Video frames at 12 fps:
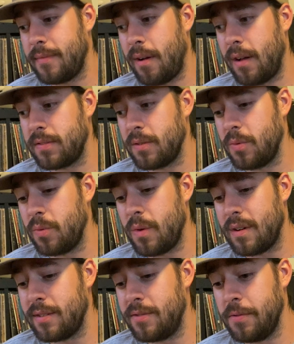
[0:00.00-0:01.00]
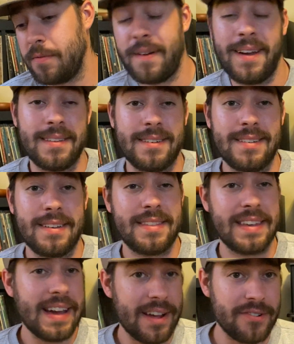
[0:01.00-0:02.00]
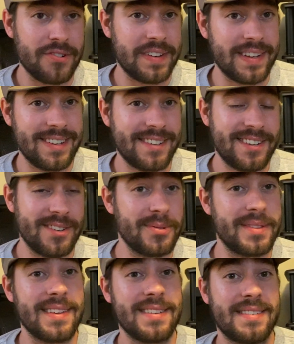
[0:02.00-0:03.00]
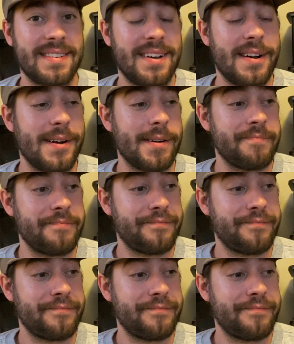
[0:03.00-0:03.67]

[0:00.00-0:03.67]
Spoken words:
Also wanted to find the energy to do this. I